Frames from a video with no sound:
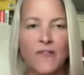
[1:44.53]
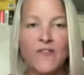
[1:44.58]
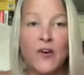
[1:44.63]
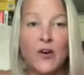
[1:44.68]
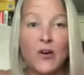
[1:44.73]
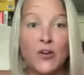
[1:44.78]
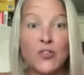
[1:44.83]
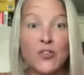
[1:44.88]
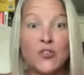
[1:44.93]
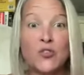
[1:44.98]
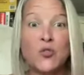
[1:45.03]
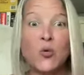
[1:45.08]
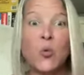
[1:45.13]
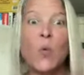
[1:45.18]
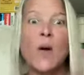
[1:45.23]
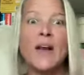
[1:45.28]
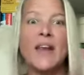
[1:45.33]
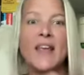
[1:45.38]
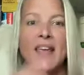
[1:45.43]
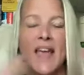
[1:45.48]
first
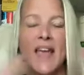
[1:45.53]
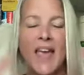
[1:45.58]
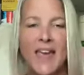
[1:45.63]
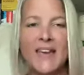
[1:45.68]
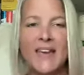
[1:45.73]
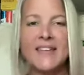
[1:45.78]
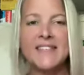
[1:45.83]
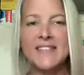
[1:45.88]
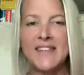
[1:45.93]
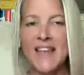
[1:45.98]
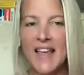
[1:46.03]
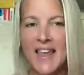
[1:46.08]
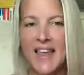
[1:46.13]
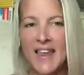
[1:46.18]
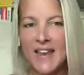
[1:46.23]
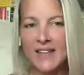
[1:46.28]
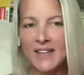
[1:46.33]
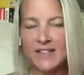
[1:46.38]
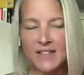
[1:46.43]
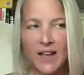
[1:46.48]
28
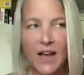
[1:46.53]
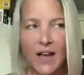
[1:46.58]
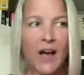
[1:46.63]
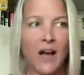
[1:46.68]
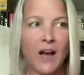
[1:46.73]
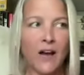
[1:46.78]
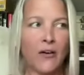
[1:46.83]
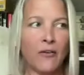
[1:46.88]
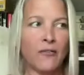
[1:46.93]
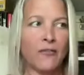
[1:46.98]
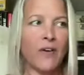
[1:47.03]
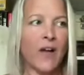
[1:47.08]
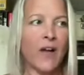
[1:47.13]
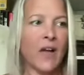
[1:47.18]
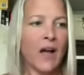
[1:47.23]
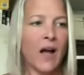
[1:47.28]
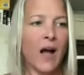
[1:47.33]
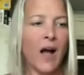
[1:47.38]
days of